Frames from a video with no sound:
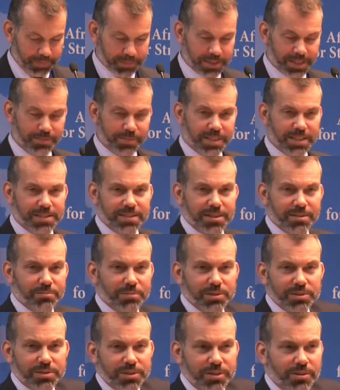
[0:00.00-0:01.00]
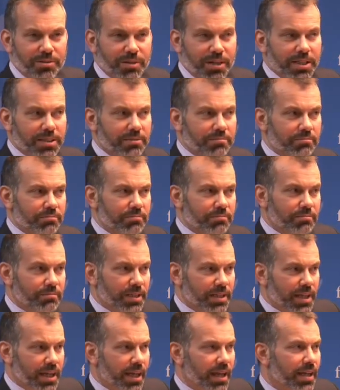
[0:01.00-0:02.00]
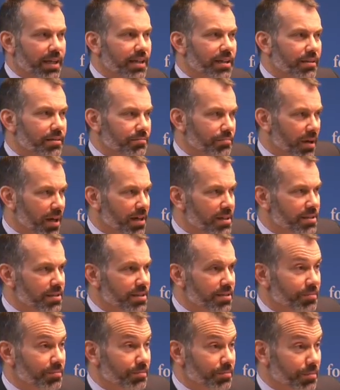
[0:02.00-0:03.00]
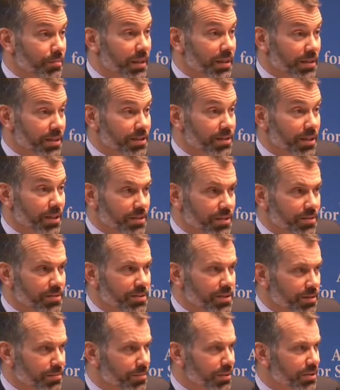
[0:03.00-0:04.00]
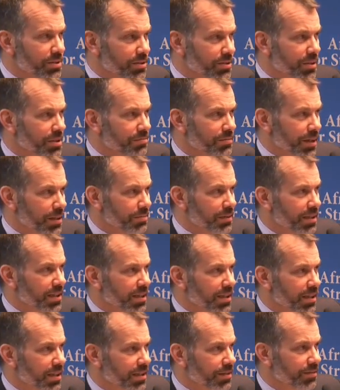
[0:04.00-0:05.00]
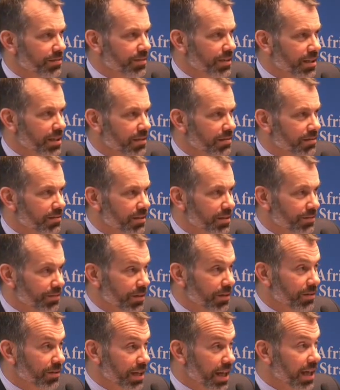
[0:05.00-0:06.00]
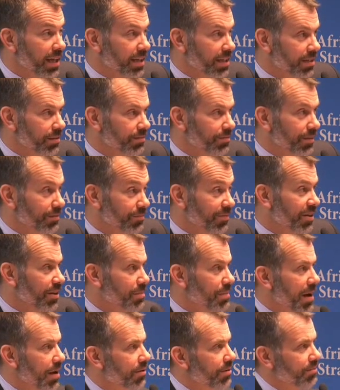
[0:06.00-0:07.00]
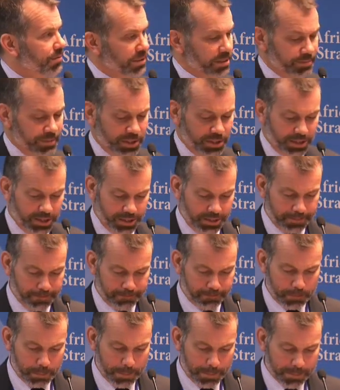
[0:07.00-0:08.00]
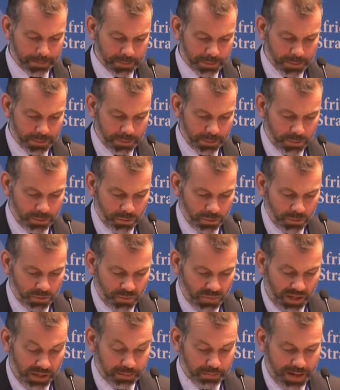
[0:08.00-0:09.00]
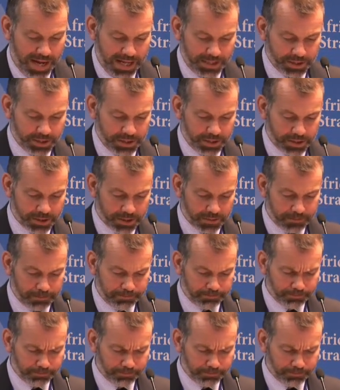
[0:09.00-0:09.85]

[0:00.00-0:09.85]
Some of these symbols are quite benign and positive, but there's also symbols you can probably think of that evoke negative and very powerful images and passions.